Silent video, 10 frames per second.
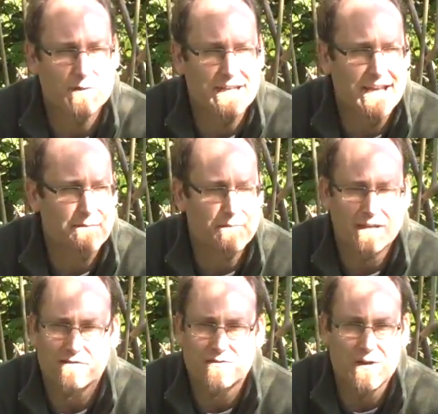We can't
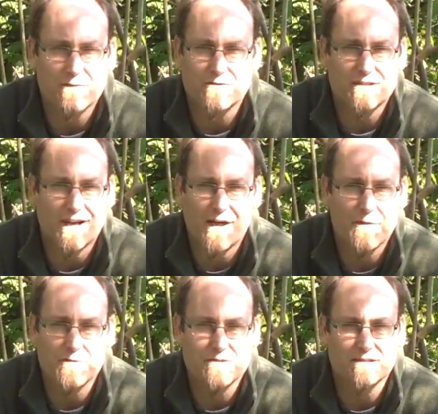be of service to
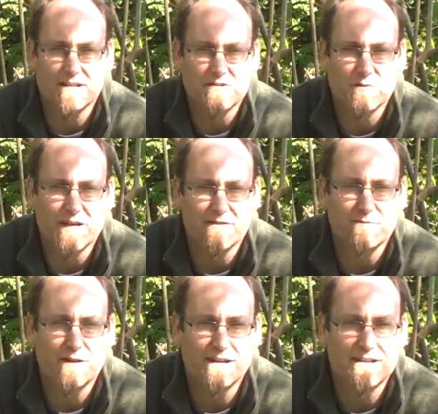others unless we have